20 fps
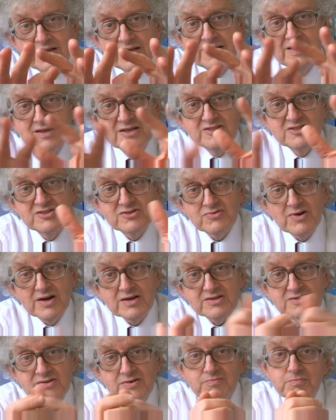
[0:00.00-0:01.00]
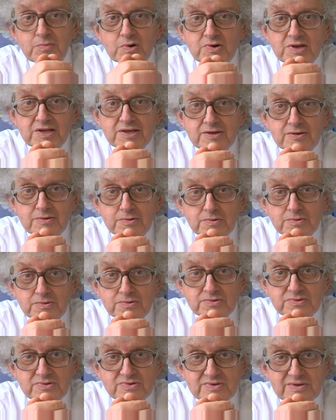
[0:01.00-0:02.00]
the structure of
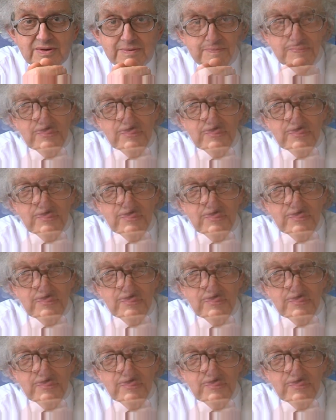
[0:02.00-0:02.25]
molecules,